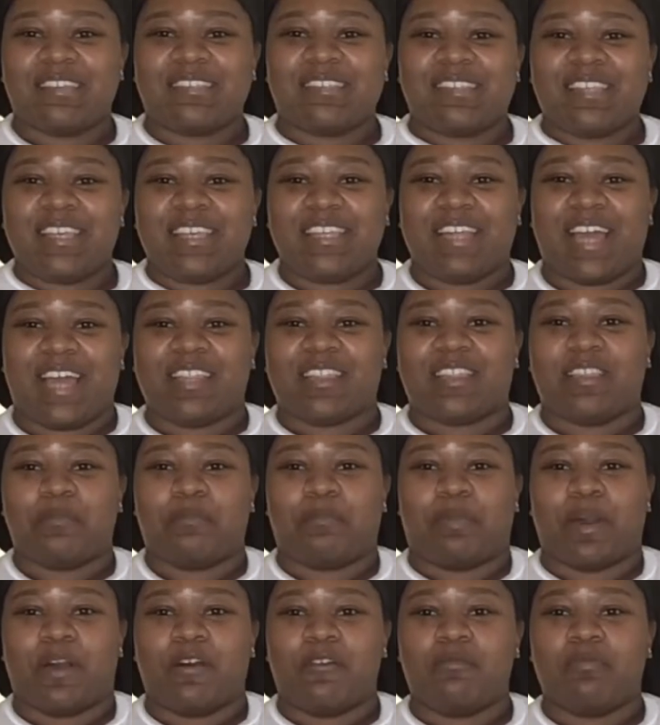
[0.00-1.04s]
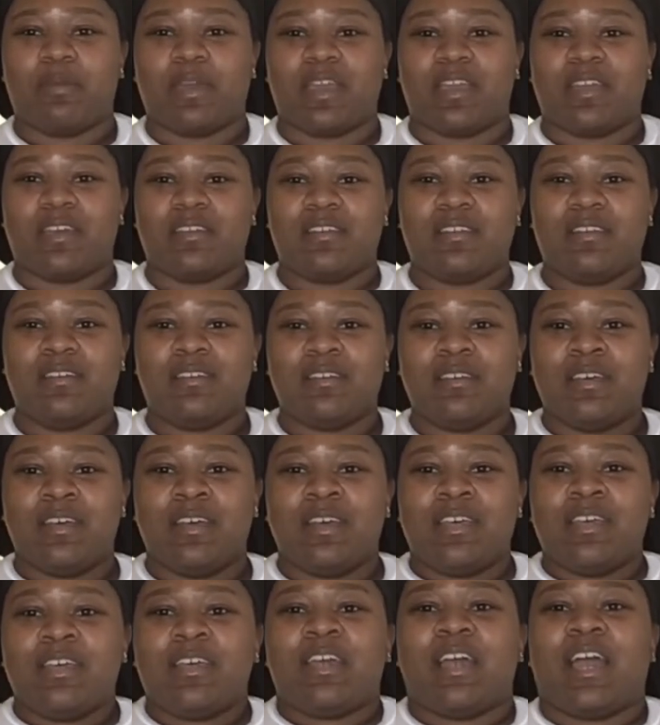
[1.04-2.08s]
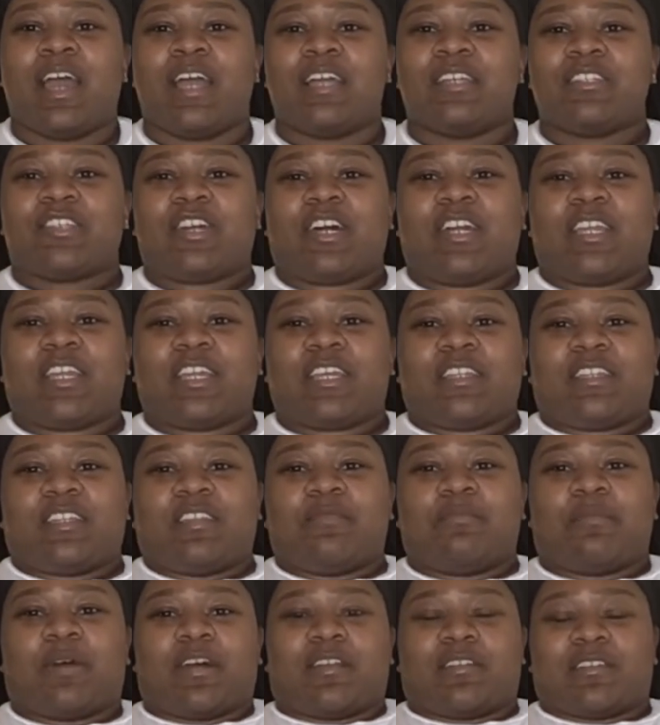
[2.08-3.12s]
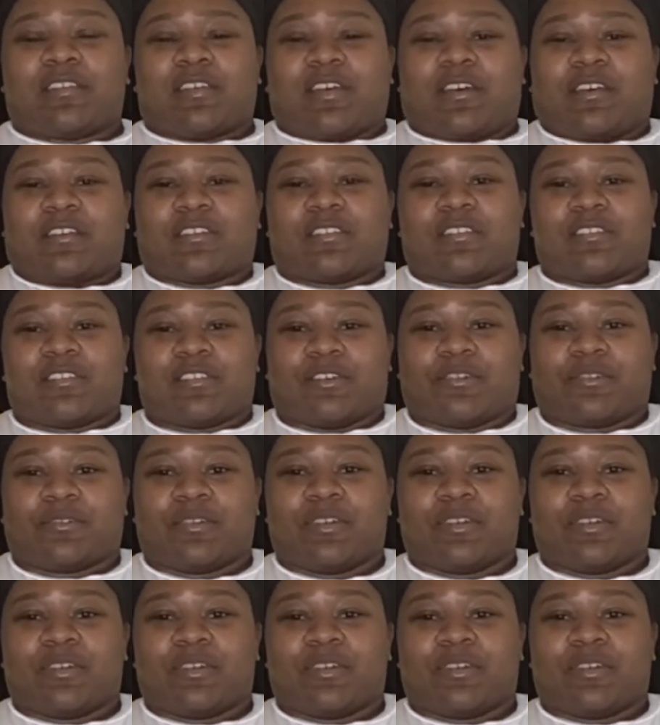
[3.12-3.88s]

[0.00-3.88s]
see like the belt band? I ain't trying to get demonetized, so.